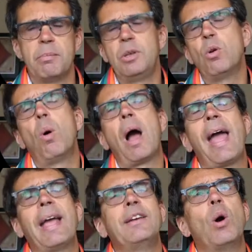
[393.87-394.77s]

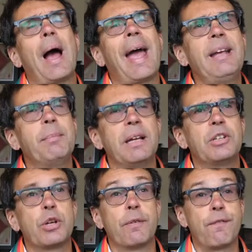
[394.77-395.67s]
You're
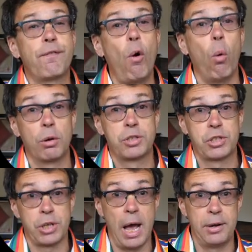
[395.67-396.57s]
aiming to force